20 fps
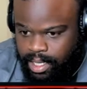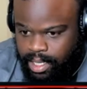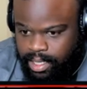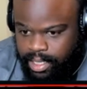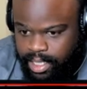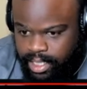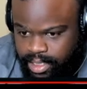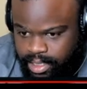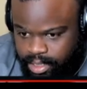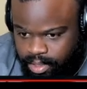
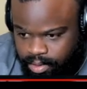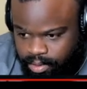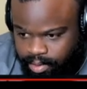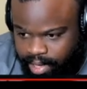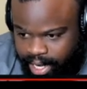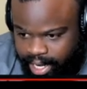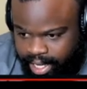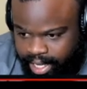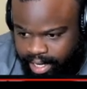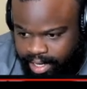This dude
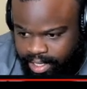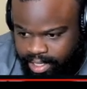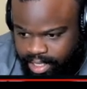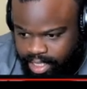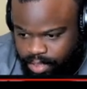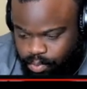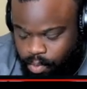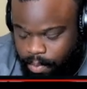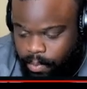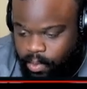right here,
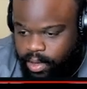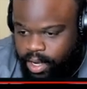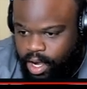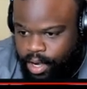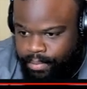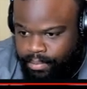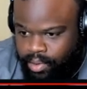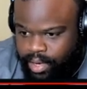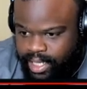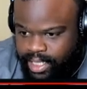this woman with her
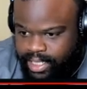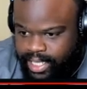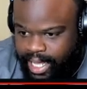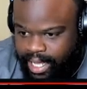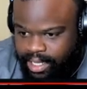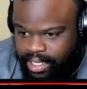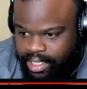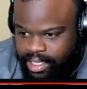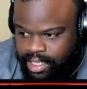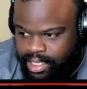breast
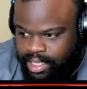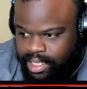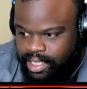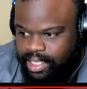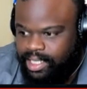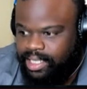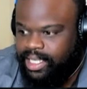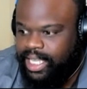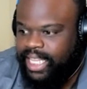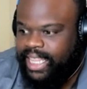out,
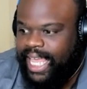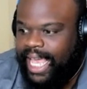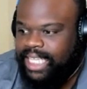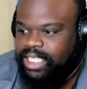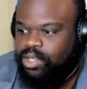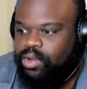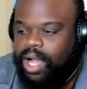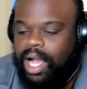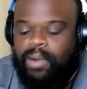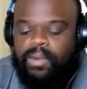that that's
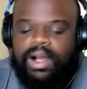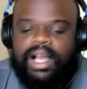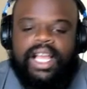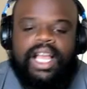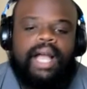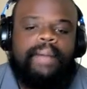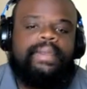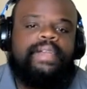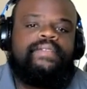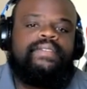who I want
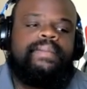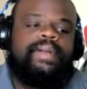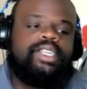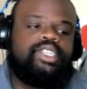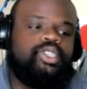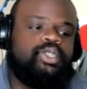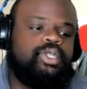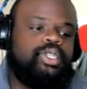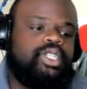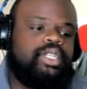coming for my
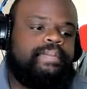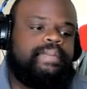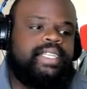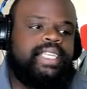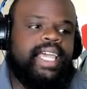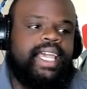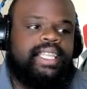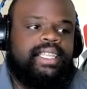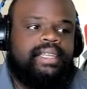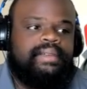children to
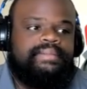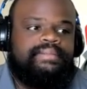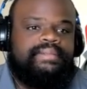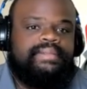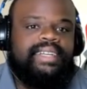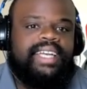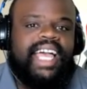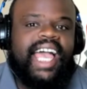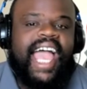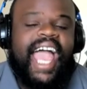protect them?
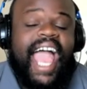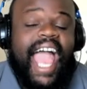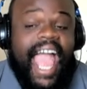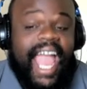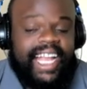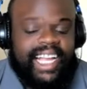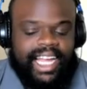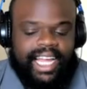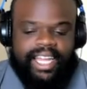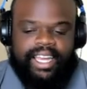
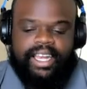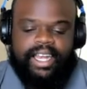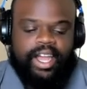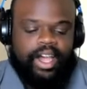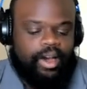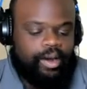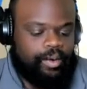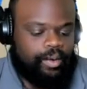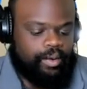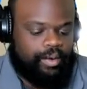Heck
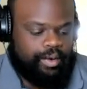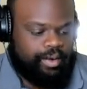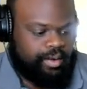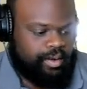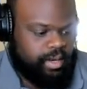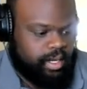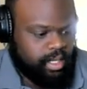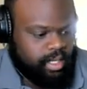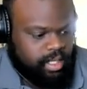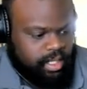no.
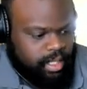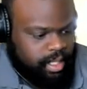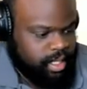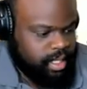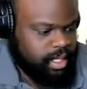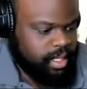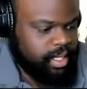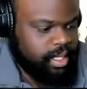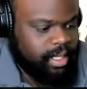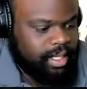
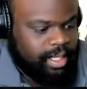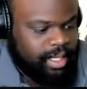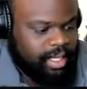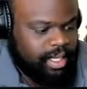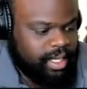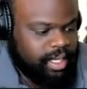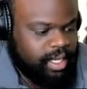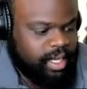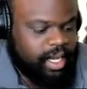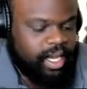
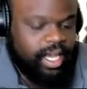You're,